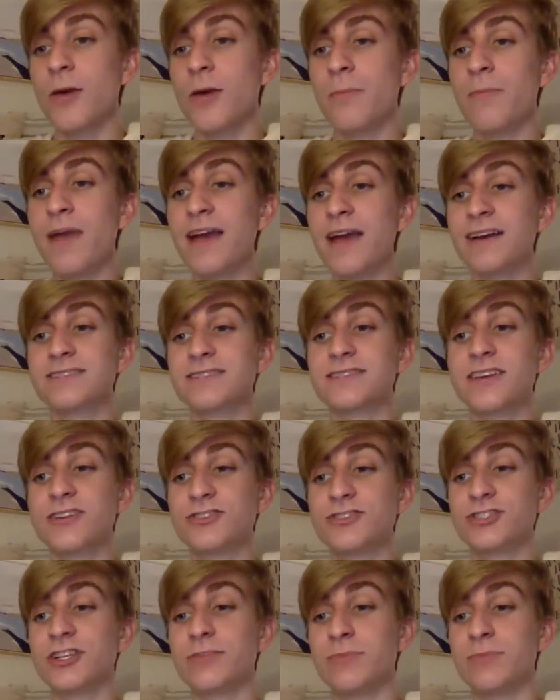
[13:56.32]
Mack said
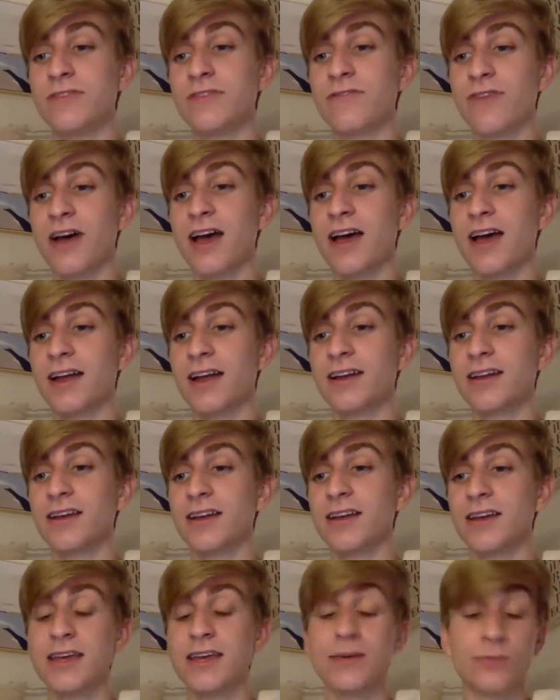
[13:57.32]
she'd be fine.
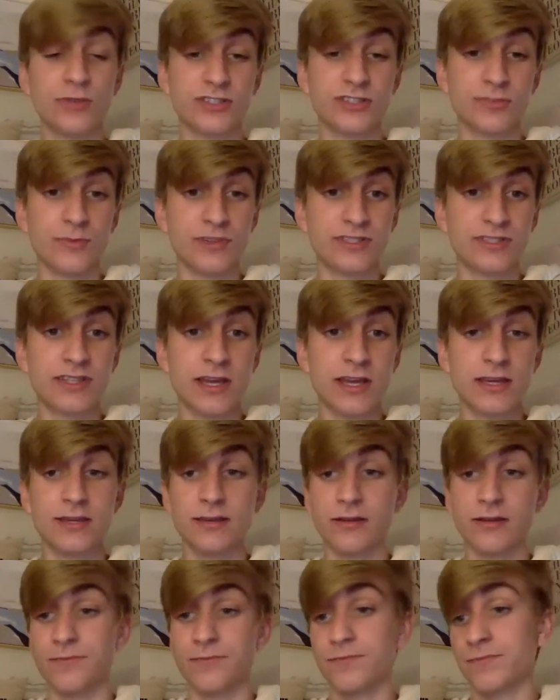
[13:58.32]
He was
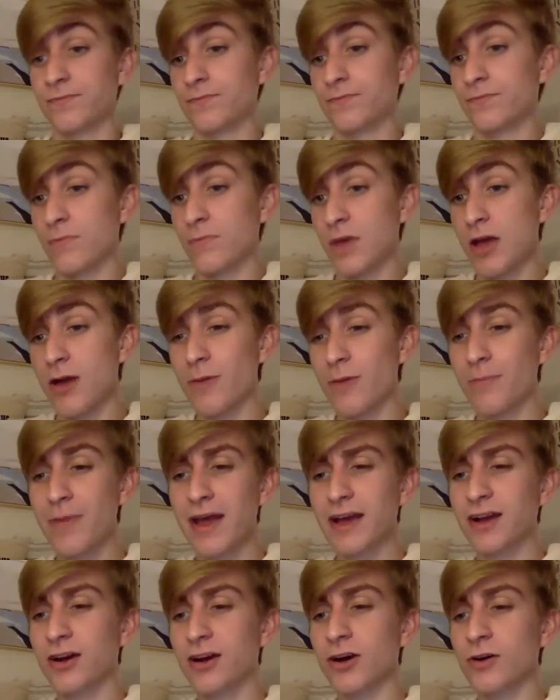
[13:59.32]
mistaken.
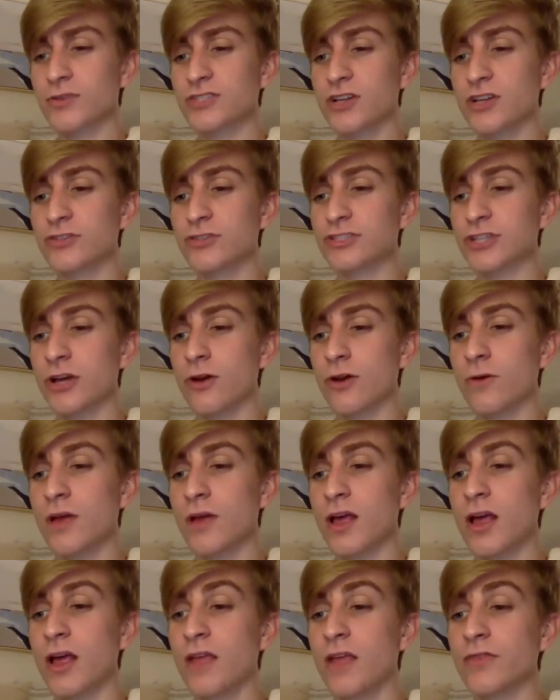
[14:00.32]
Mack calls our show
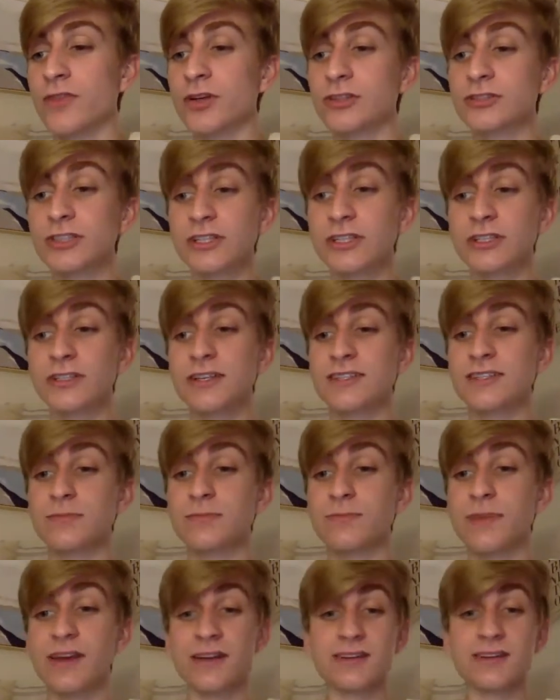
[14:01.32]
the
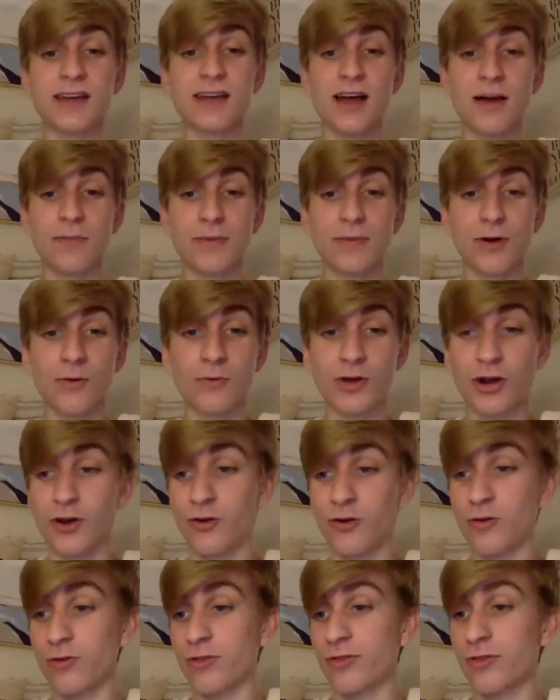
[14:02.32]
littlest big top on
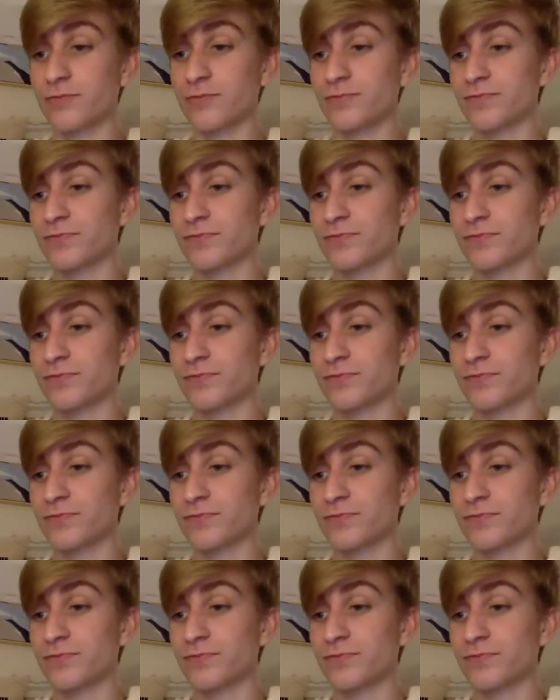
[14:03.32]
earth.